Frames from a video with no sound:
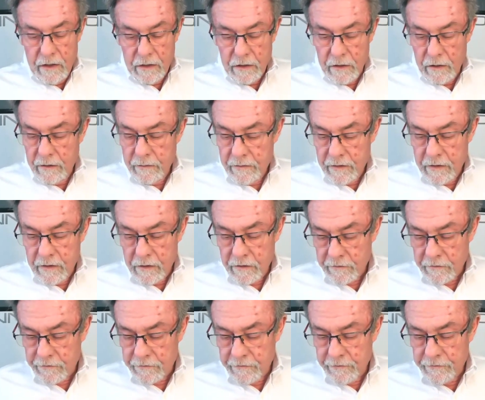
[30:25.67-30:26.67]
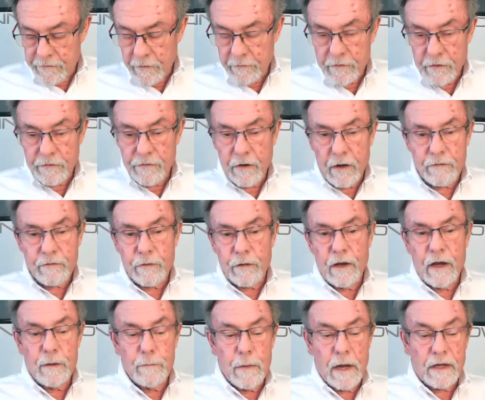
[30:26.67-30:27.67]
you know, you know, 55
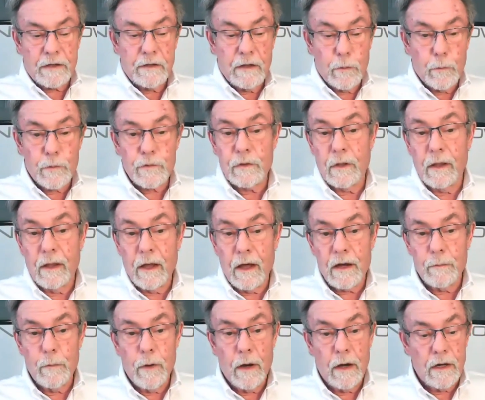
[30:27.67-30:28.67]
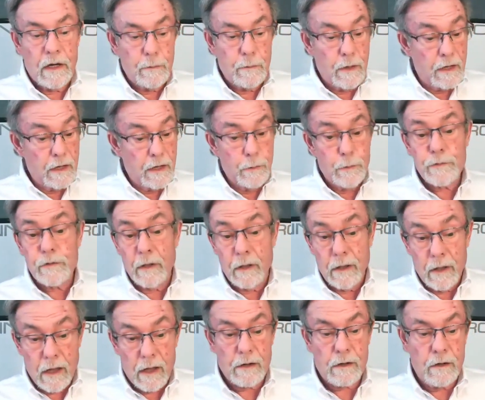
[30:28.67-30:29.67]
grand back then was a lot of money, but it was a
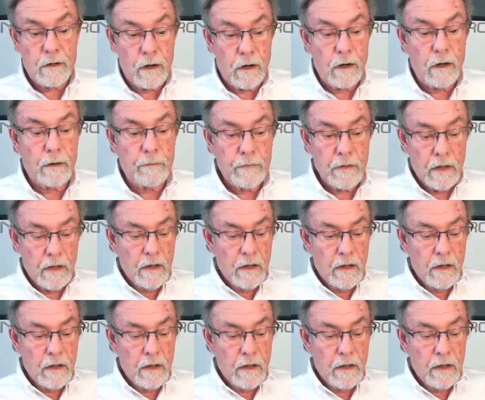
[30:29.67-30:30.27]
lot of car.